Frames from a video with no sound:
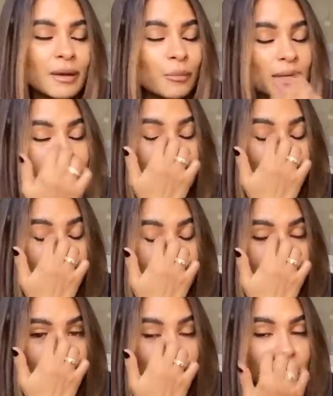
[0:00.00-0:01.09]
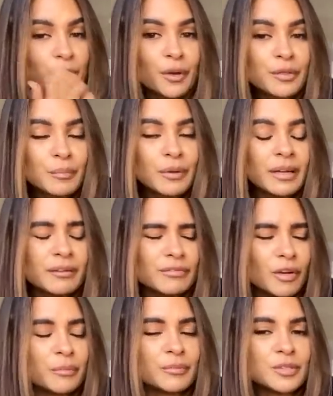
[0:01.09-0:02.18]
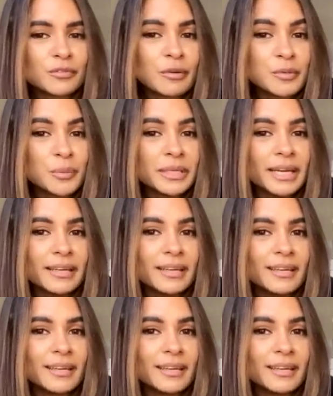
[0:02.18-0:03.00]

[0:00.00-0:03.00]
one interior designer from Sweden.